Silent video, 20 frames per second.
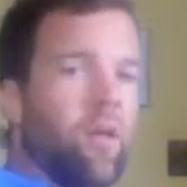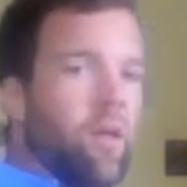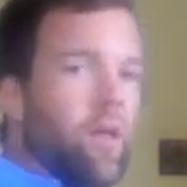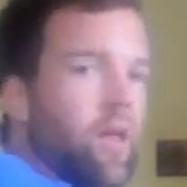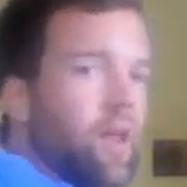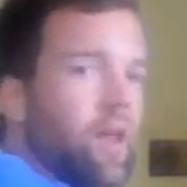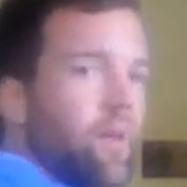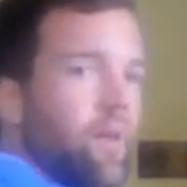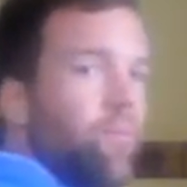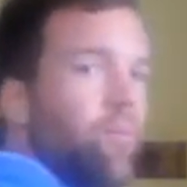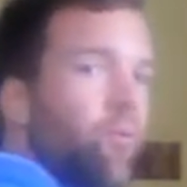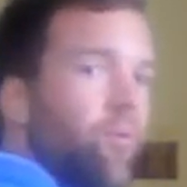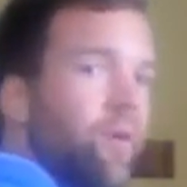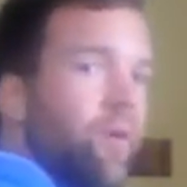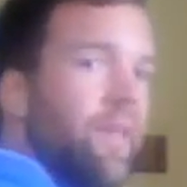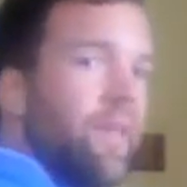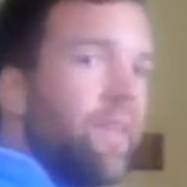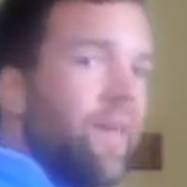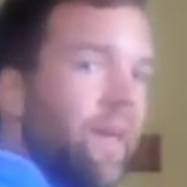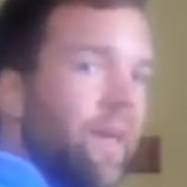And I'm
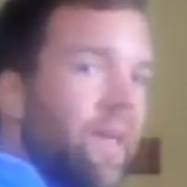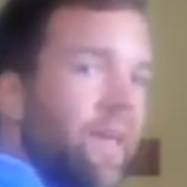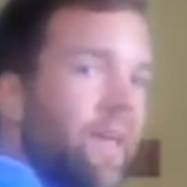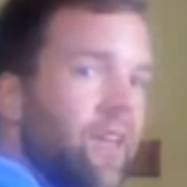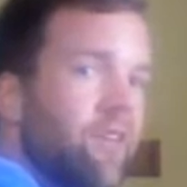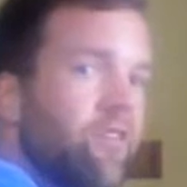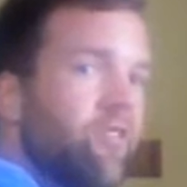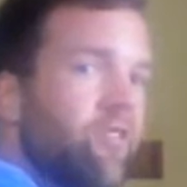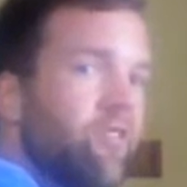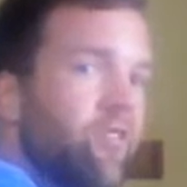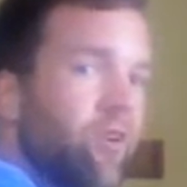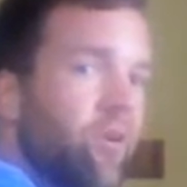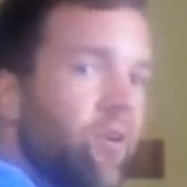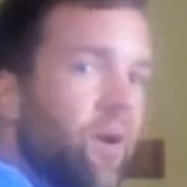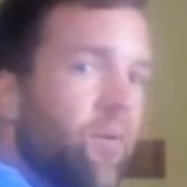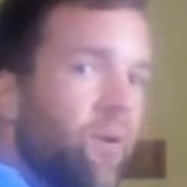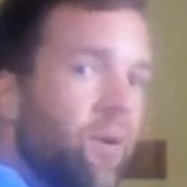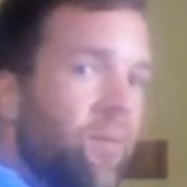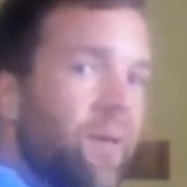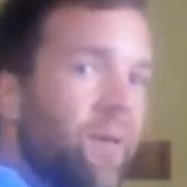breathing into,
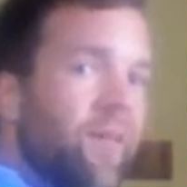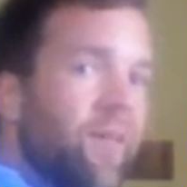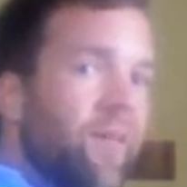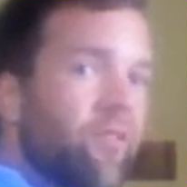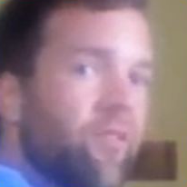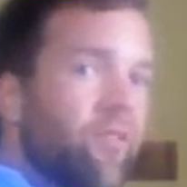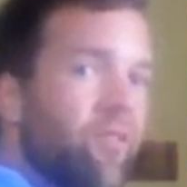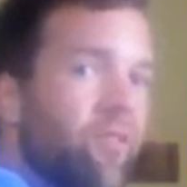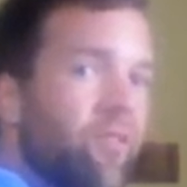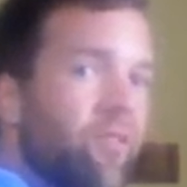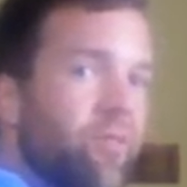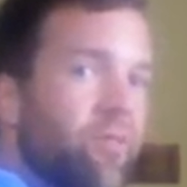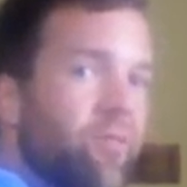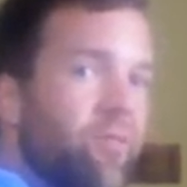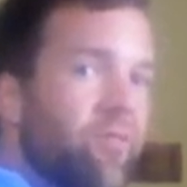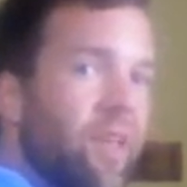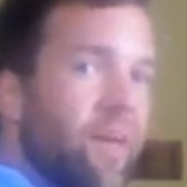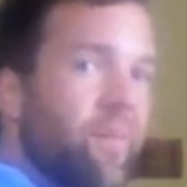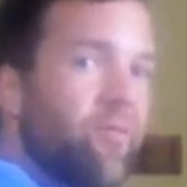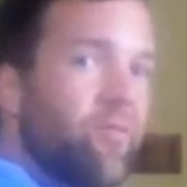I want to make those
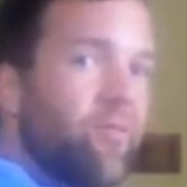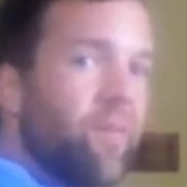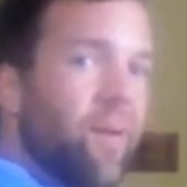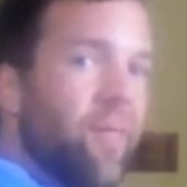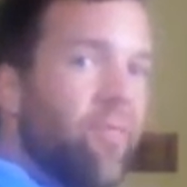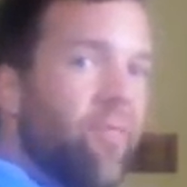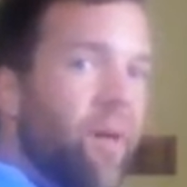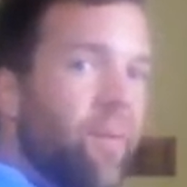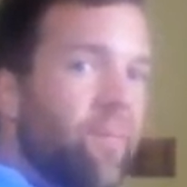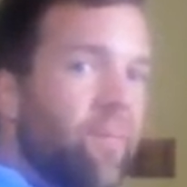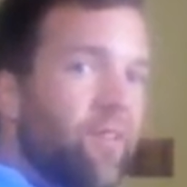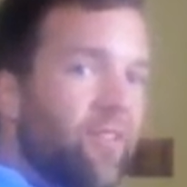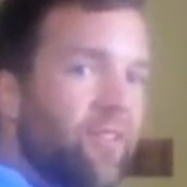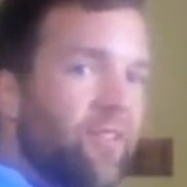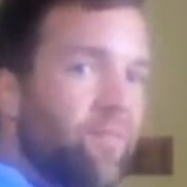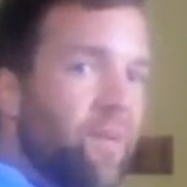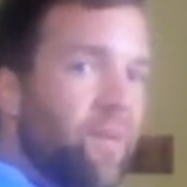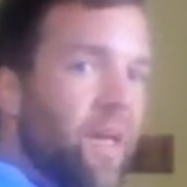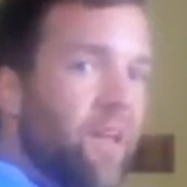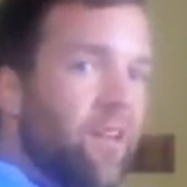tips of my thumbs
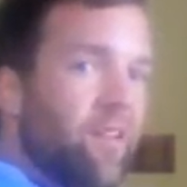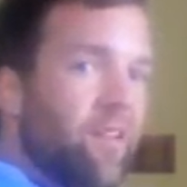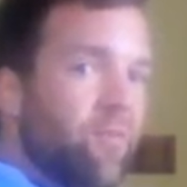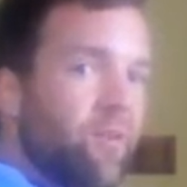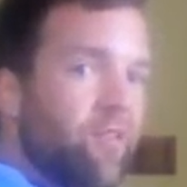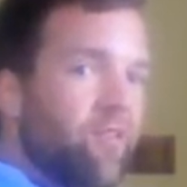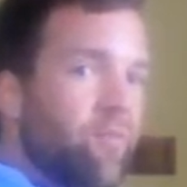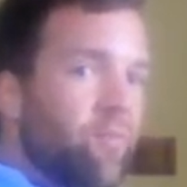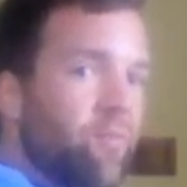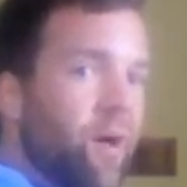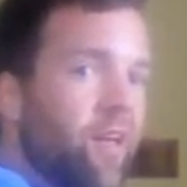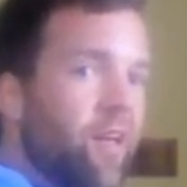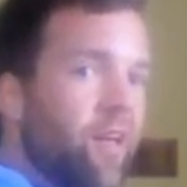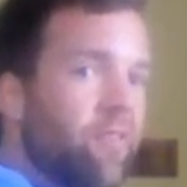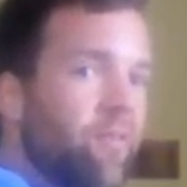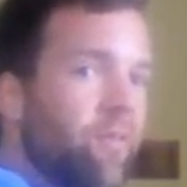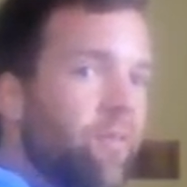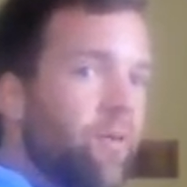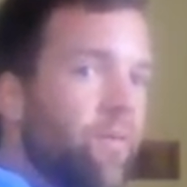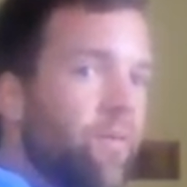expand as much as
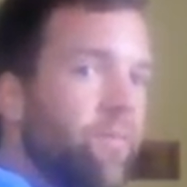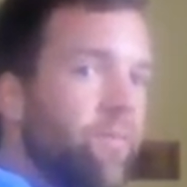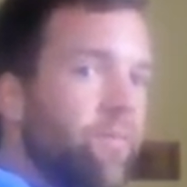possible.